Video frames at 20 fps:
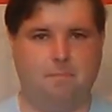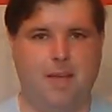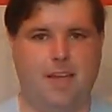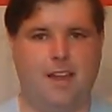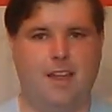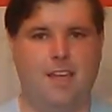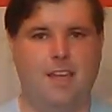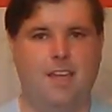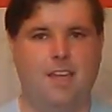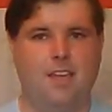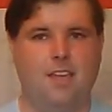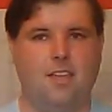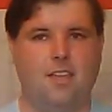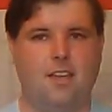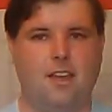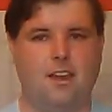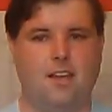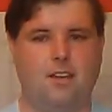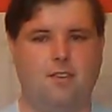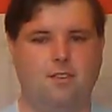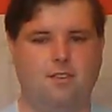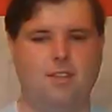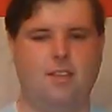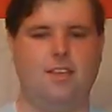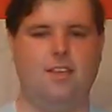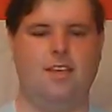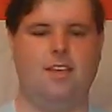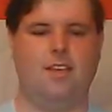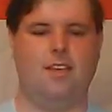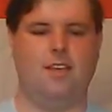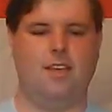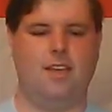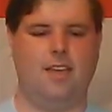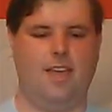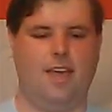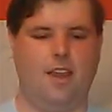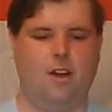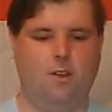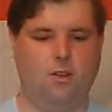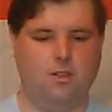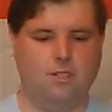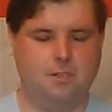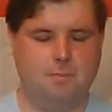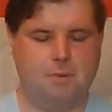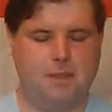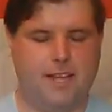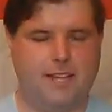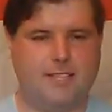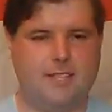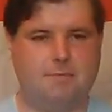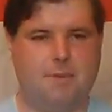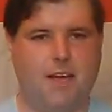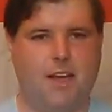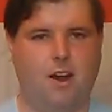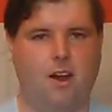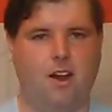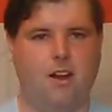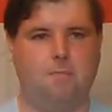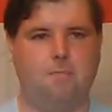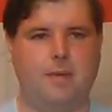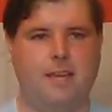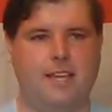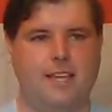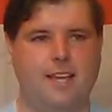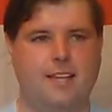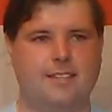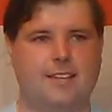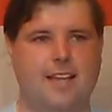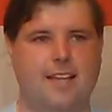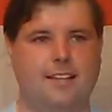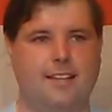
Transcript: But, it holds a place in my heart because,